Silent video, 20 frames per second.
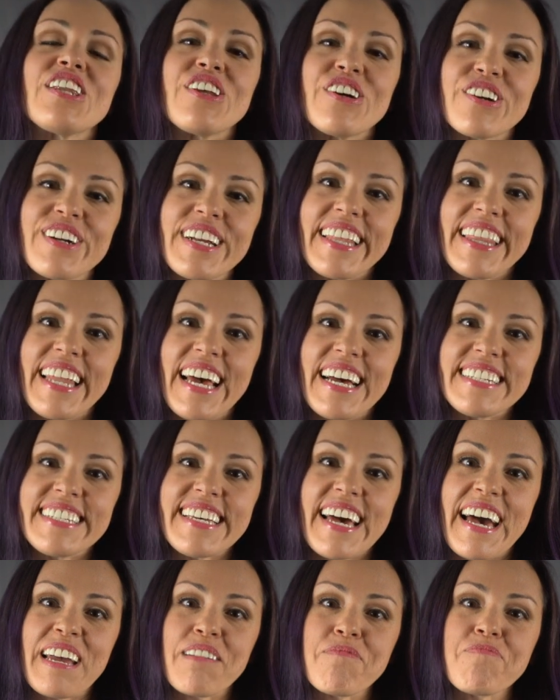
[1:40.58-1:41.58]
During that
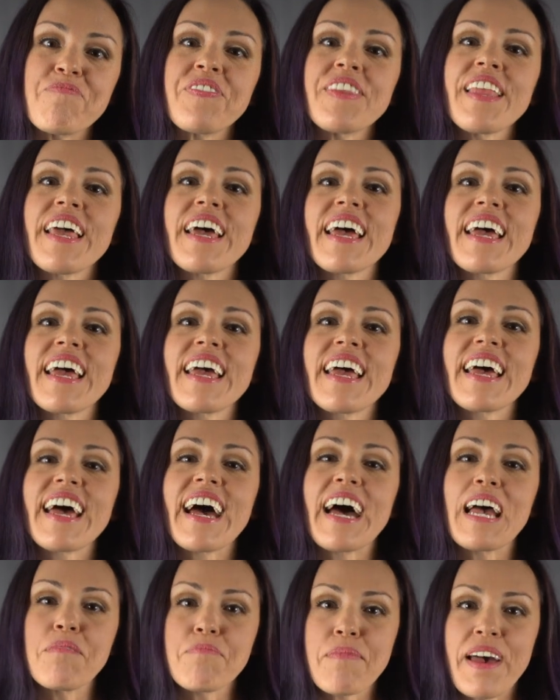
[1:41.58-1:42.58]
time,
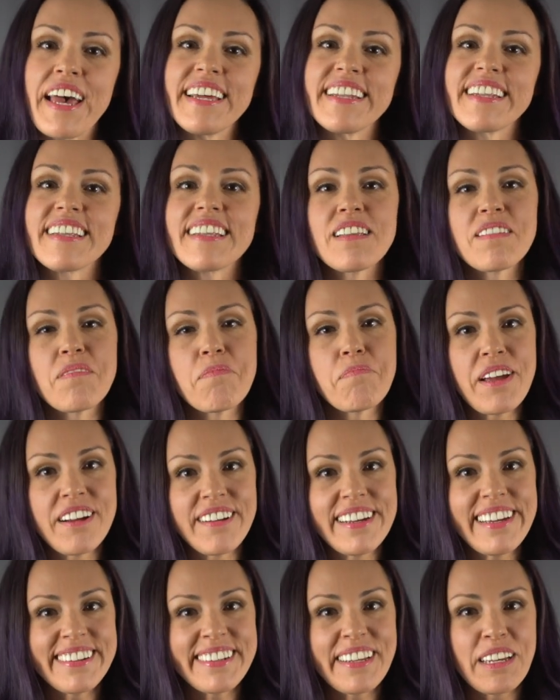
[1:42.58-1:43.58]
I met
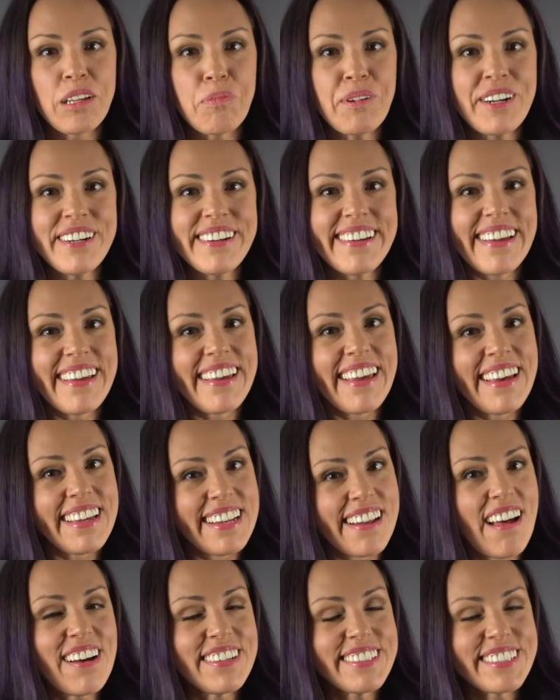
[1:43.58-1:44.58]
Marianne Gilbert
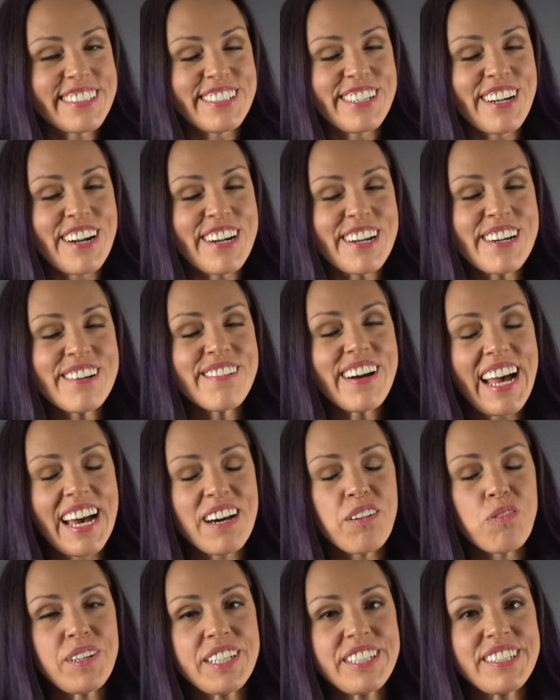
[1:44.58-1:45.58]
and Oscar Naro
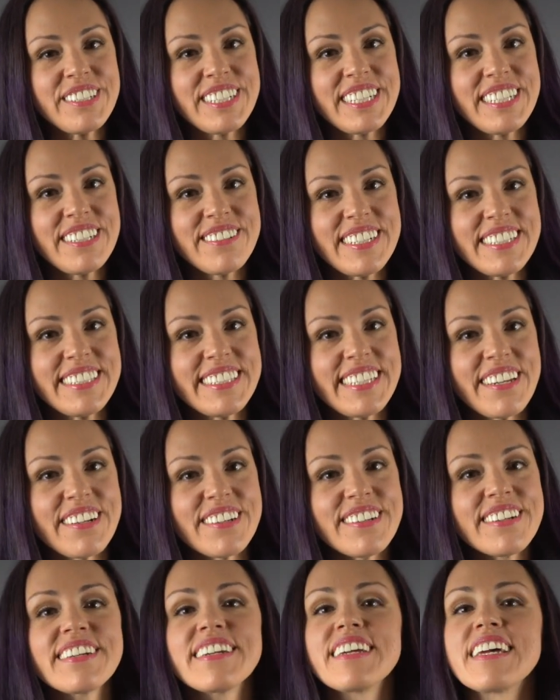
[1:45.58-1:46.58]
at Whittier Hearing
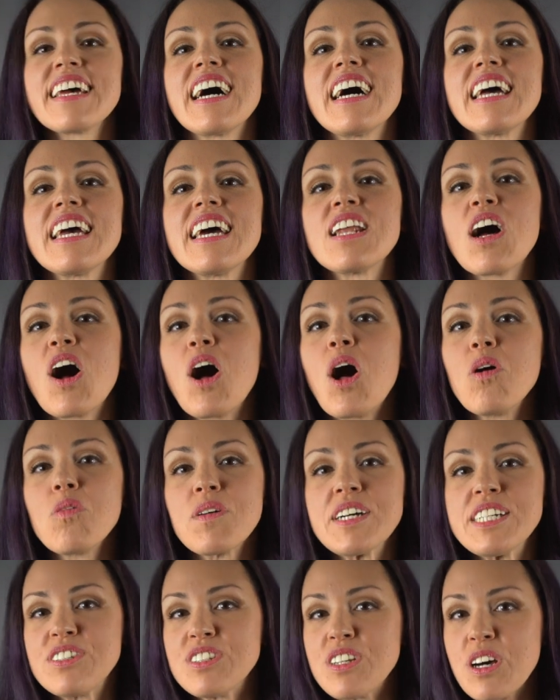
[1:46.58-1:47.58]
Center. I had
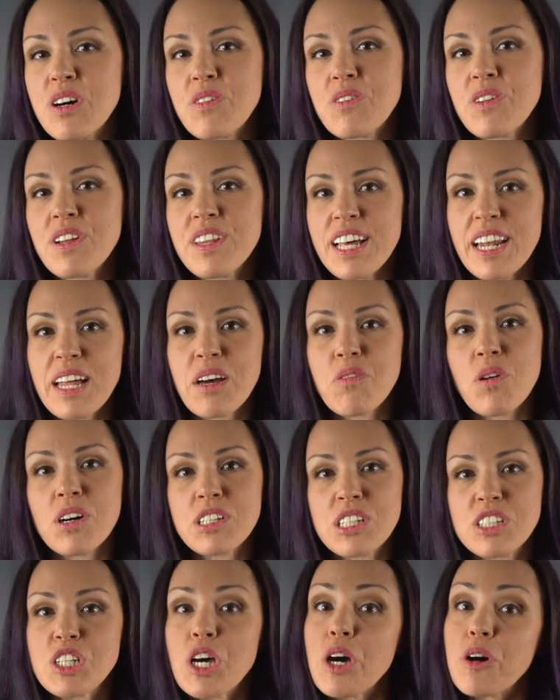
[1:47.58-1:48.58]
always known that I
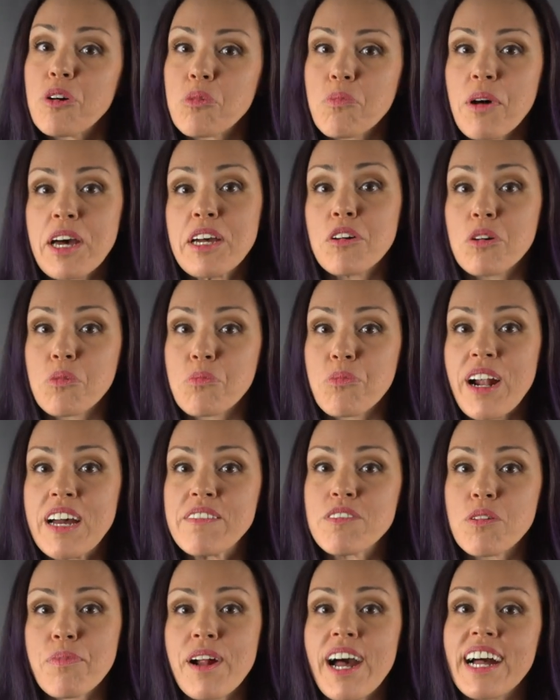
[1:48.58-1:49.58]
wanted to own my own
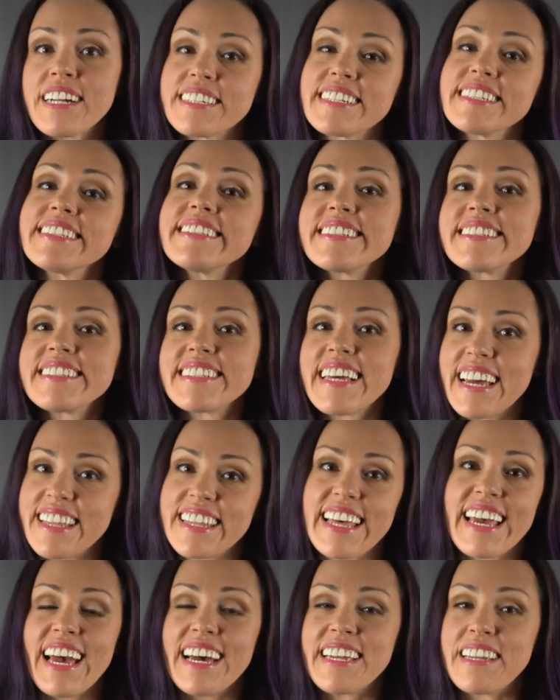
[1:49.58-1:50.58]
private practice,
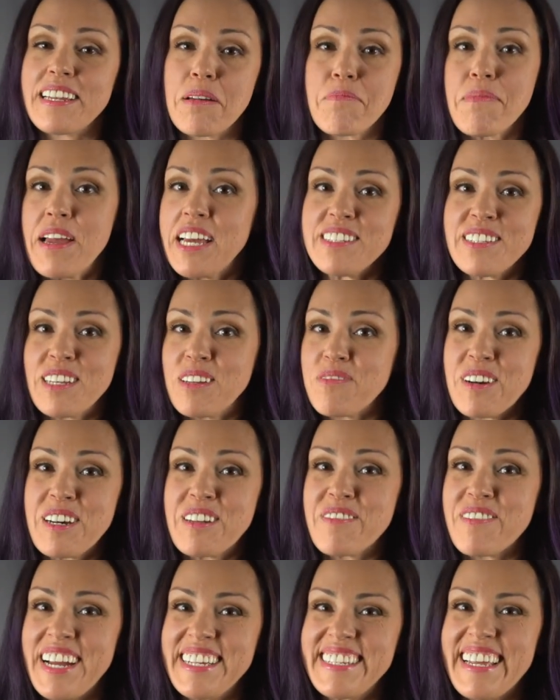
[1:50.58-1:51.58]
and they had an amazing
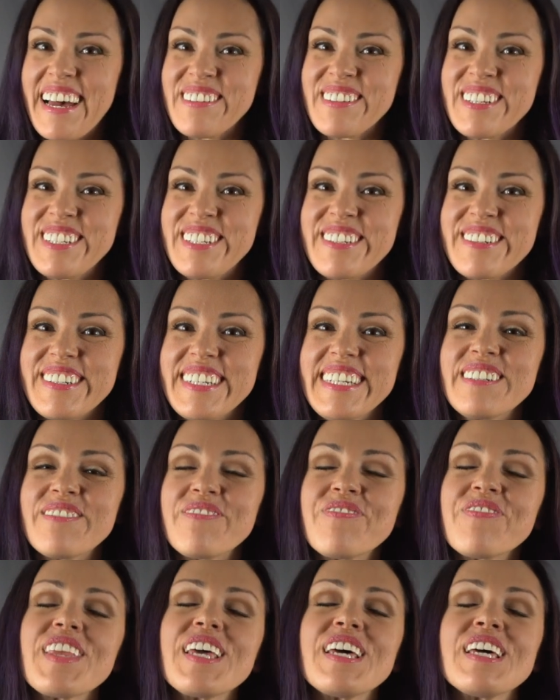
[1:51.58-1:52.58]
one right down the
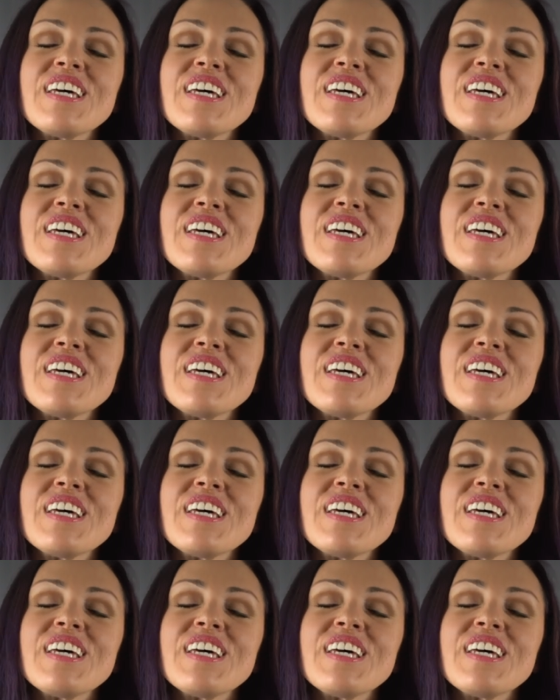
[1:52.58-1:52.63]
street.